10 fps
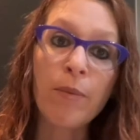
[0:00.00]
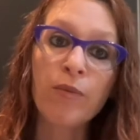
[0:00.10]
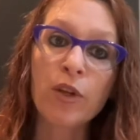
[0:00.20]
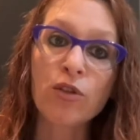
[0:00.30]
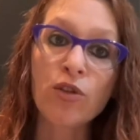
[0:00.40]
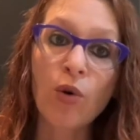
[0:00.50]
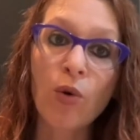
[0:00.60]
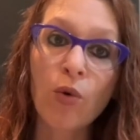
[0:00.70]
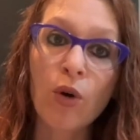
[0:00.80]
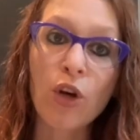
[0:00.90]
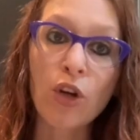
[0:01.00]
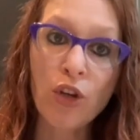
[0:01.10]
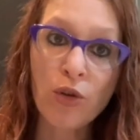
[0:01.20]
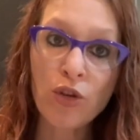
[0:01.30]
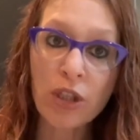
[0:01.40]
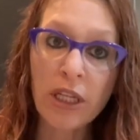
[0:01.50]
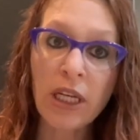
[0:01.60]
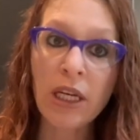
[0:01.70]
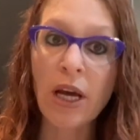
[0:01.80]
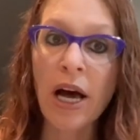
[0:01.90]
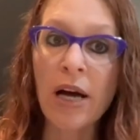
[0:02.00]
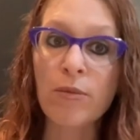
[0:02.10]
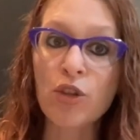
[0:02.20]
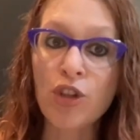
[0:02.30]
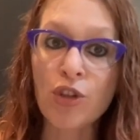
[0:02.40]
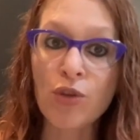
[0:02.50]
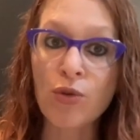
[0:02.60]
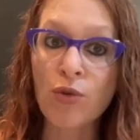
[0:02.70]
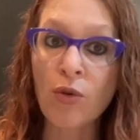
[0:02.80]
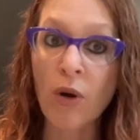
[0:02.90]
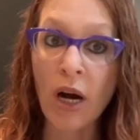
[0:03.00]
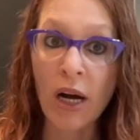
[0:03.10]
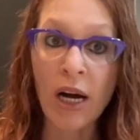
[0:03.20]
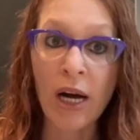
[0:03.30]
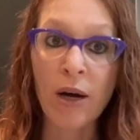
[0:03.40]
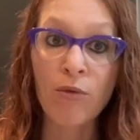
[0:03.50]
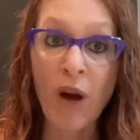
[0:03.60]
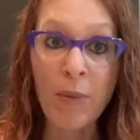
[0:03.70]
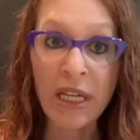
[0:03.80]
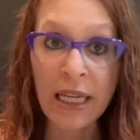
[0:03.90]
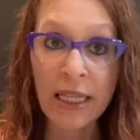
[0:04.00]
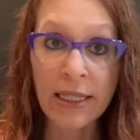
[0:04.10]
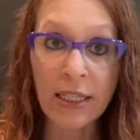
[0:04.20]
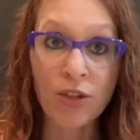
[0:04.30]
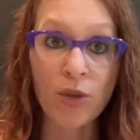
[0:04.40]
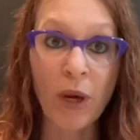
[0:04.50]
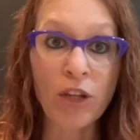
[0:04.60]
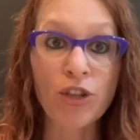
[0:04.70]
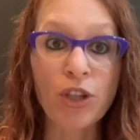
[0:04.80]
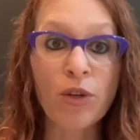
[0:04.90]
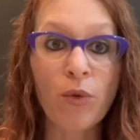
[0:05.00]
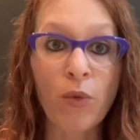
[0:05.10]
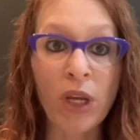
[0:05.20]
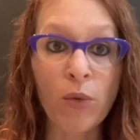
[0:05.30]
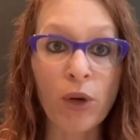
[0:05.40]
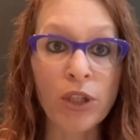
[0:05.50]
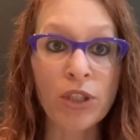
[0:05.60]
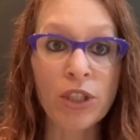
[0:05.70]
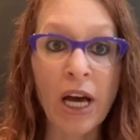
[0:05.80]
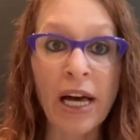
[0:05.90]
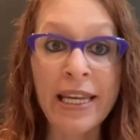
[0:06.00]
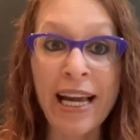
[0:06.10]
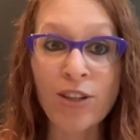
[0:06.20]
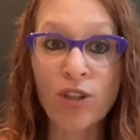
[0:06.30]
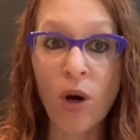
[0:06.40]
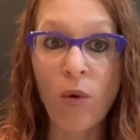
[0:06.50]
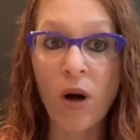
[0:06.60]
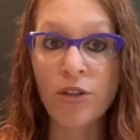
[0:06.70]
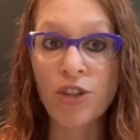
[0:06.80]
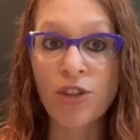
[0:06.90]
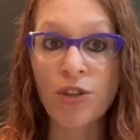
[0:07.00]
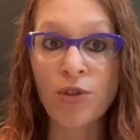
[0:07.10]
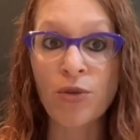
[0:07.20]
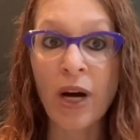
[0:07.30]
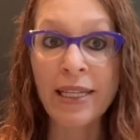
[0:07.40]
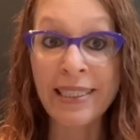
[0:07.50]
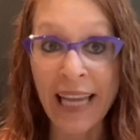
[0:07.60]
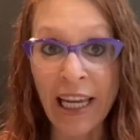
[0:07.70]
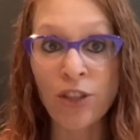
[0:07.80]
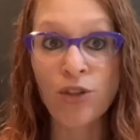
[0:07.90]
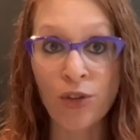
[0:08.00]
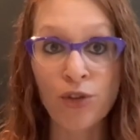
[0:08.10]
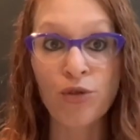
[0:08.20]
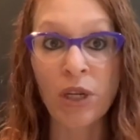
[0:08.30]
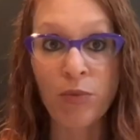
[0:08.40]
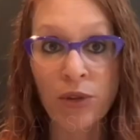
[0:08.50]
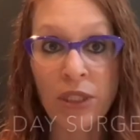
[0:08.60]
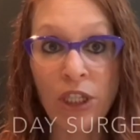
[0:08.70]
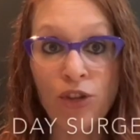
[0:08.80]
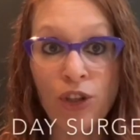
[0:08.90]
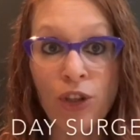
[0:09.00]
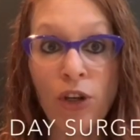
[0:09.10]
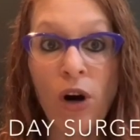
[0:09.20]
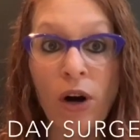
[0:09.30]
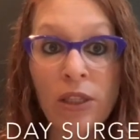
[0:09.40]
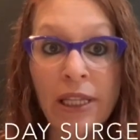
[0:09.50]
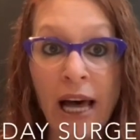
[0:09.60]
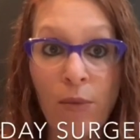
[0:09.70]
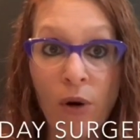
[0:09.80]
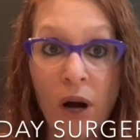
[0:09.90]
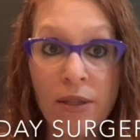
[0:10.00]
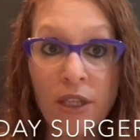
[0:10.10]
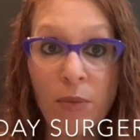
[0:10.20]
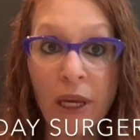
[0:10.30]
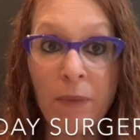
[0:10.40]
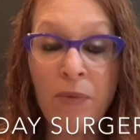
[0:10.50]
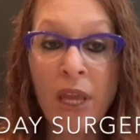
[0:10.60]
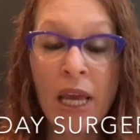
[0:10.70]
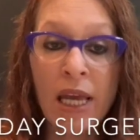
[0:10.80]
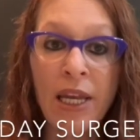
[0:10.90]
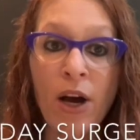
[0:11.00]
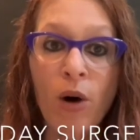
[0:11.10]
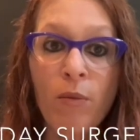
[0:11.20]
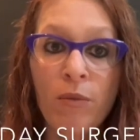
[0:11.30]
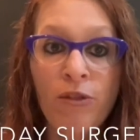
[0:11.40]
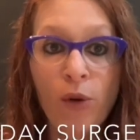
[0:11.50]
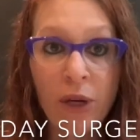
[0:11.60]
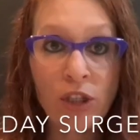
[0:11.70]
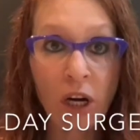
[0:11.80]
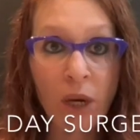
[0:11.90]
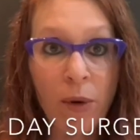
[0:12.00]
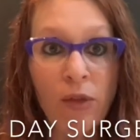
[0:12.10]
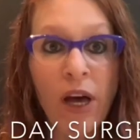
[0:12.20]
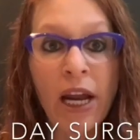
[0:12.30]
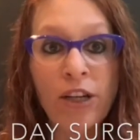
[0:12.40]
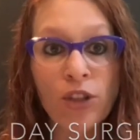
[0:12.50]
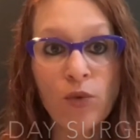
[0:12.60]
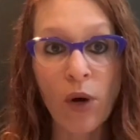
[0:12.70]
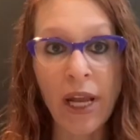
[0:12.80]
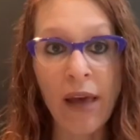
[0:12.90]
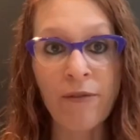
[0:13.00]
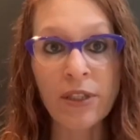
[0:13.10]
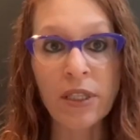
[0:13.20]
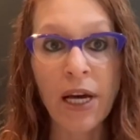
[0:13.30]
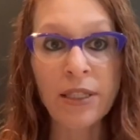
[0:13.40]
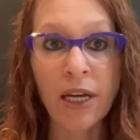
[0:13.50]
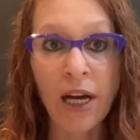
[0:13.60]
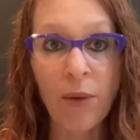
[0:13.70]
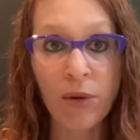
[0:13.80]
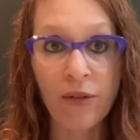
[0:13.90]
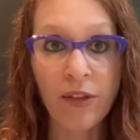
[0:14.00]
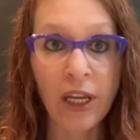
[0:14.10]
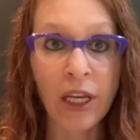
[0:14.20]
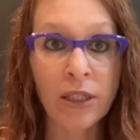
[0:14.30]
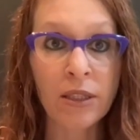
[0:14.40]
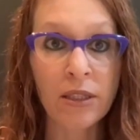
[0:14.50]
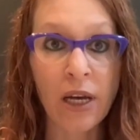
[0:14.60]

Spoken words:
So usually to remedy this situation, we would next go on to a day surgery procedure called laparoscopy. Now, before we talk about that, I just want to emphasize a couple of things